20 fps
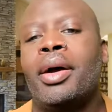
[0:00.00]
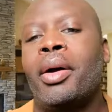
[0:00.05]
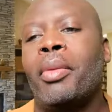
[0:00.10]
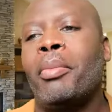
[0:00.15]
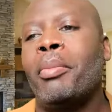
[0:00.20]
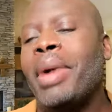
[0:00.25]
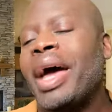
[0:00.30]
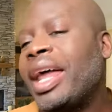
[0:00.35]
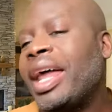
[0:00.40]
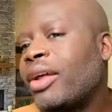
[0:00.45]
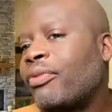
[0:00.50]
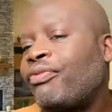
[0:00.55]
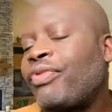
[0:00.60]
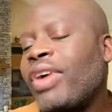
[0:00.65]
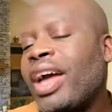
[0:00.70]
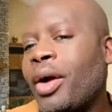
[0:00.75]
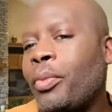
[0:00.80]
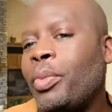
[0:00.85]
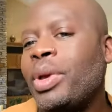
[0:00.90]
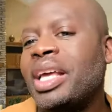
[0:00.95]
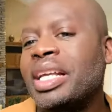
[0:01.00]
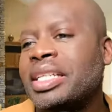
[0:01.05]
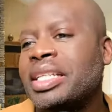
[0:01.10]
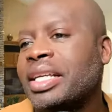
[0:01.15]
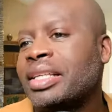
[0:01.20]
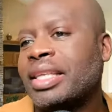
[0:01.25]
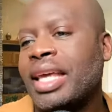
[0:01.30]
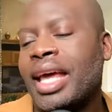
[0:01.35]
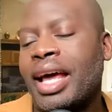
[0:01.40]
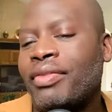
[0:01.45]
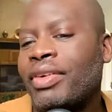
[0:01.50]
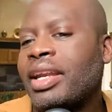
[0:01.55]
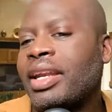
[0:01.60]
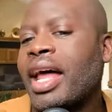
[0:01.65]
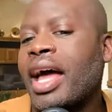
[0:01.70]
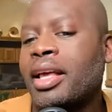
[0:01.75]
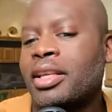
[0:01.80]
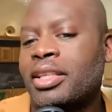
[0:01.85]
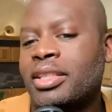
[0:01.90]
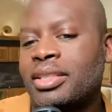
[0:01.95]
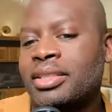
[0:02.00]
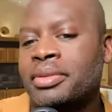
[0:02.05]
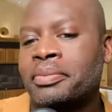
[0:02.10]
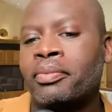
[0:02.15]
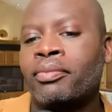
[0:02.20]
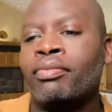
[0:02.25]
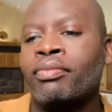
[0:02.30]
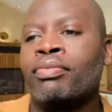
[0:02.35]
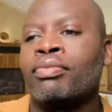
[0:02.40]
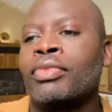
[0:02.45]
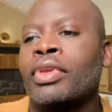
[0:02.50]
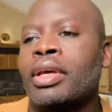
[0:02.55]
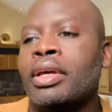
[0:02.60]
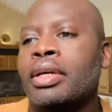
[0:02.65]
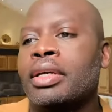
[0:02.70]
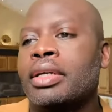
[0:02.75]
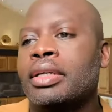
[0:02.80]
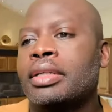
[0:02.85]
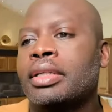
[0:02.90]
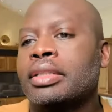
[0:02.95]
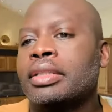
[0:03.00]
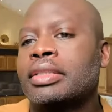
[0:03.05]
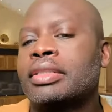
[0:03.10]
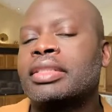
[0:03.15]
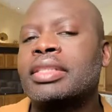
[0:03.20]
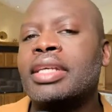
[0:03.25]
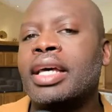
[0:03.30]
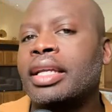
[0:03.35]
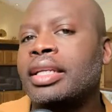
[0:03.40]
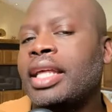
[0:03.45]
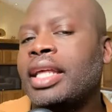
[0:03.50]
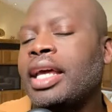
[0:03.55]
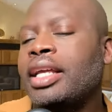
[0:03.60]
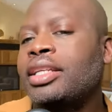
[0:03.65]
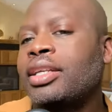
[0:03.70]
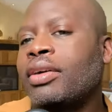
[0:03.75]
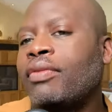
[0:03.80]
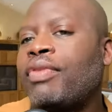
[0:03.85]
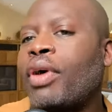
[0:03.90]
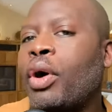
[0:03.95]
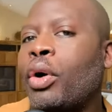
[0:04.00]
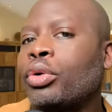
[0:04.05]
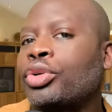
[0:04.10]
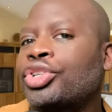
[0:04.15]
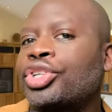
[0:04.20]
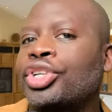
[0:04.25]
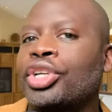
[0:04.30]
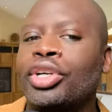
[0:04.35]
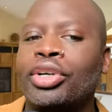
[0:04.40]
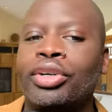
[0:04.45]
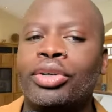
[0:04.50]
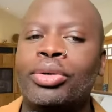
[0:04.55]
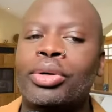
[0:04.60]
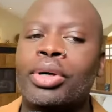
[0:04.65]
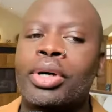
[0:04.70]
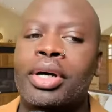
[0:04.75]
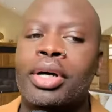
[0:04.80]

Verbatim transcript: Matter of fact, we could just have a nice Sunday devotional